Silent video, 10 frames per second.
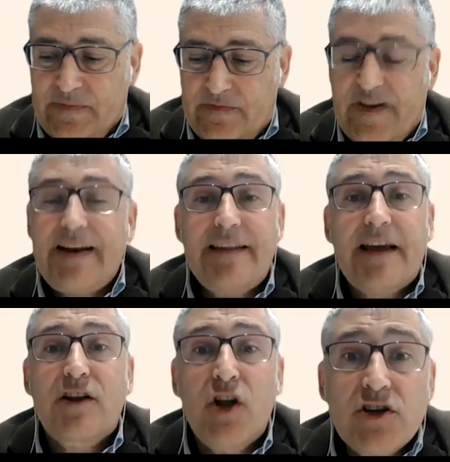final
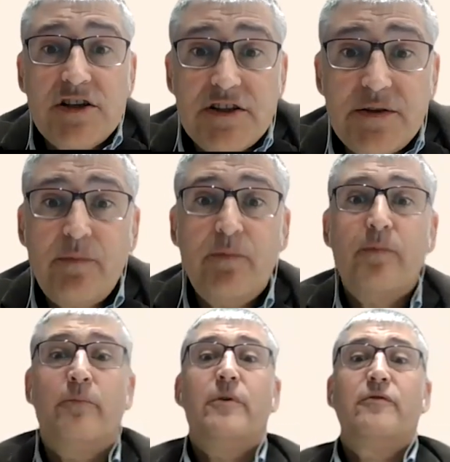diagnosis
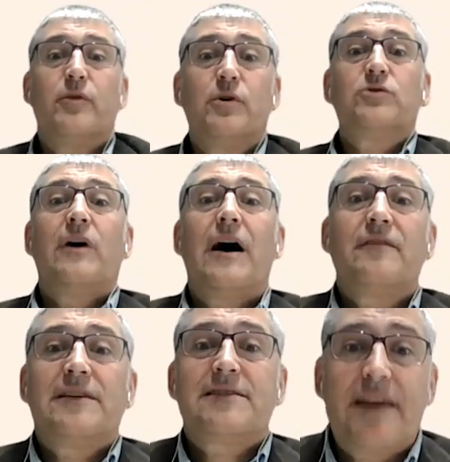before to
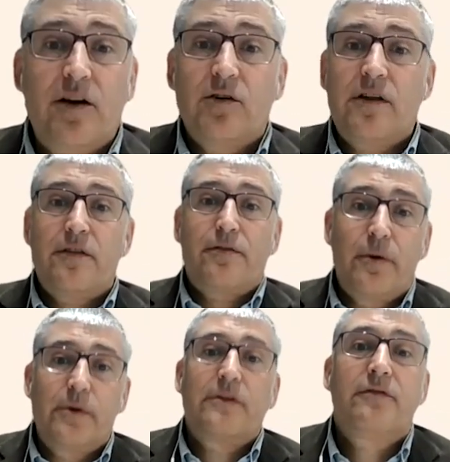have the second and the
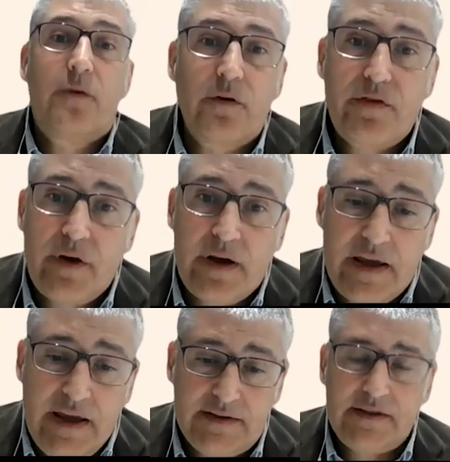third and the fourth
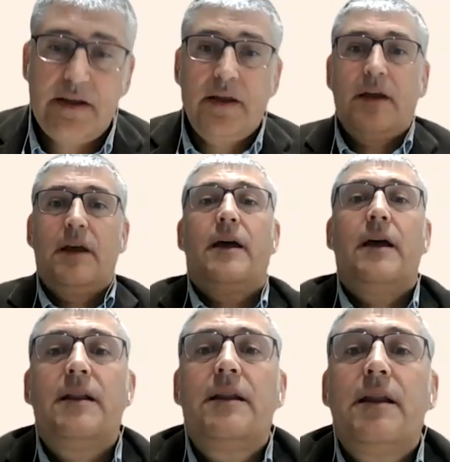kid.
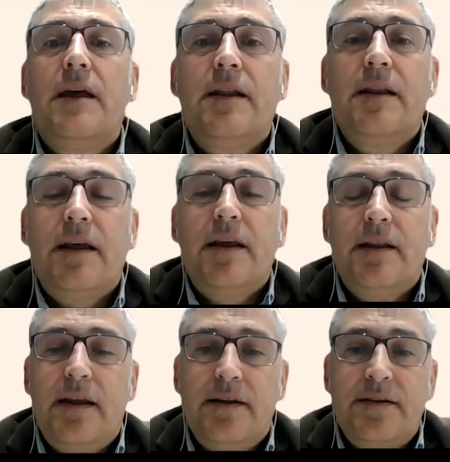And
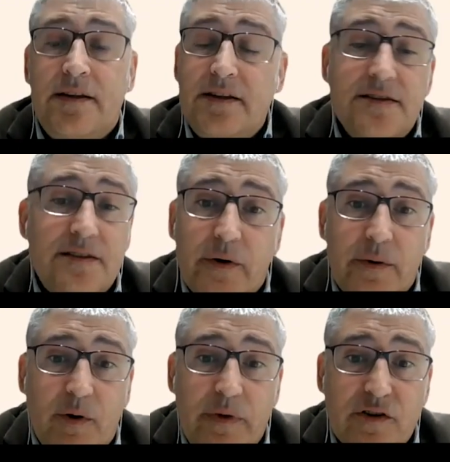this is
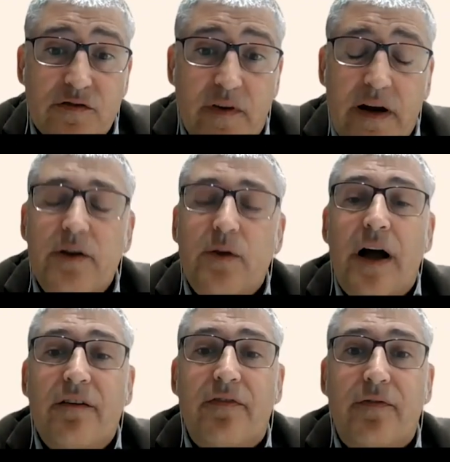terrible because finally you
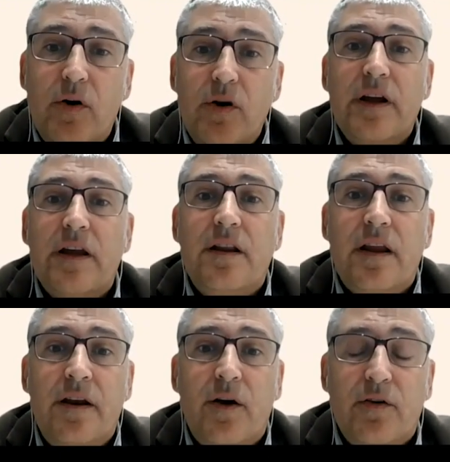have 4
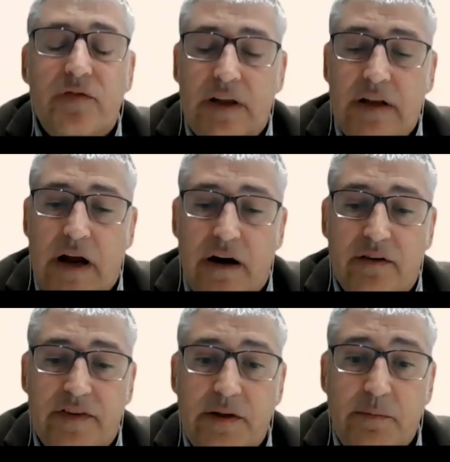and all of them are
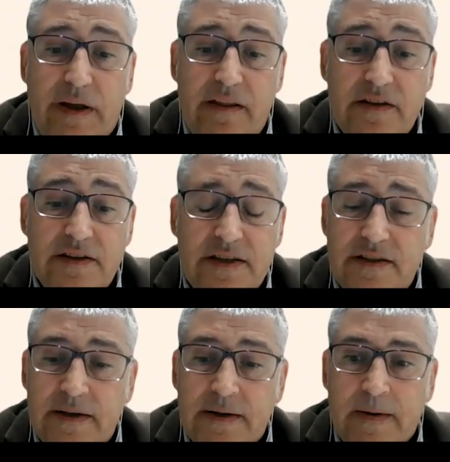affected by the
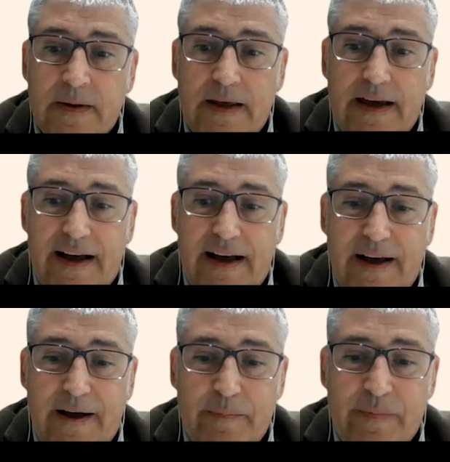disease.
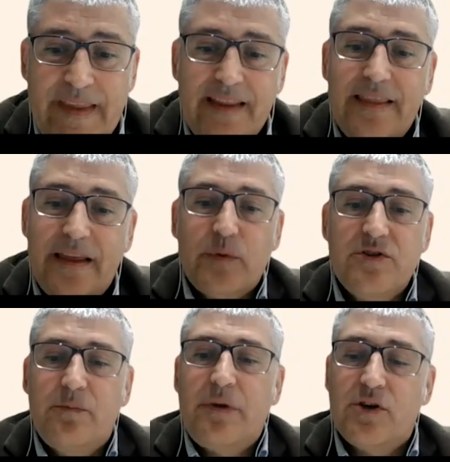That's the
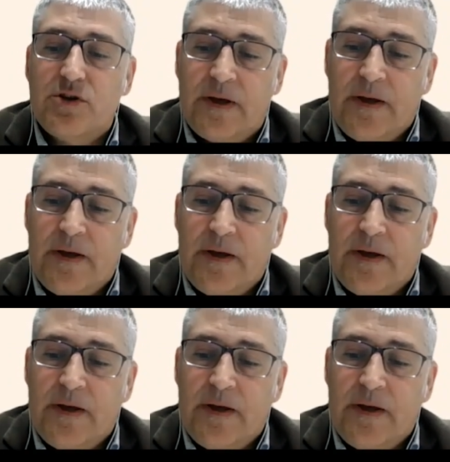reason, because